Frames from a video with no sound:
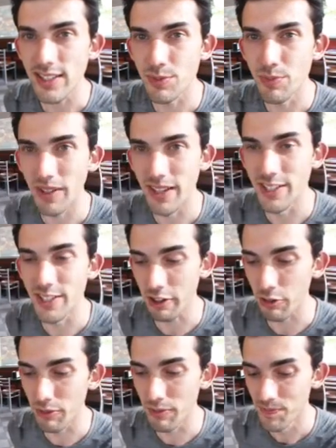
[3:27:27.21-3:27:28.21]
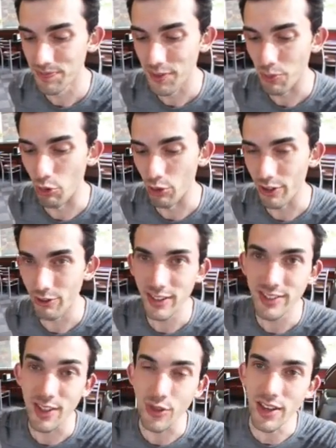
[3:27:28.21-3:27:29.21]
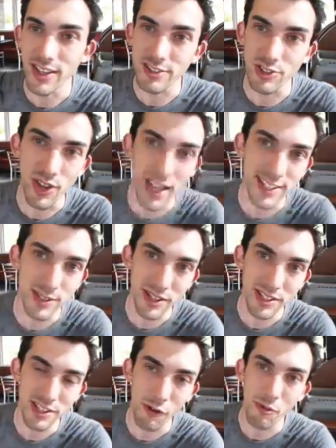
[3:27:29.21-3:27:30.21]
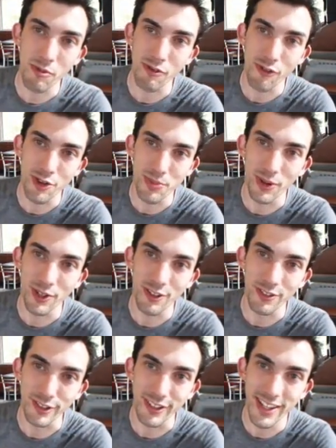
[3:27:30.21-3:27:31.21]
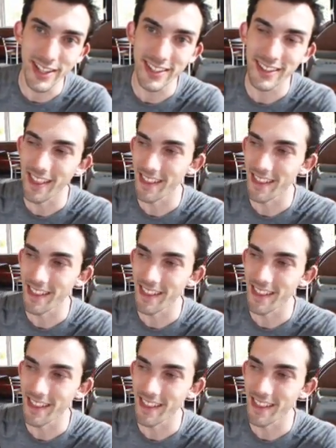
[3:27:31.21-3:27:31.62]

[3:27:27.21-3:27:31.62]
A smelly hitchhiker won't get rides. The thing is, you can't smell someone before you pull over, right?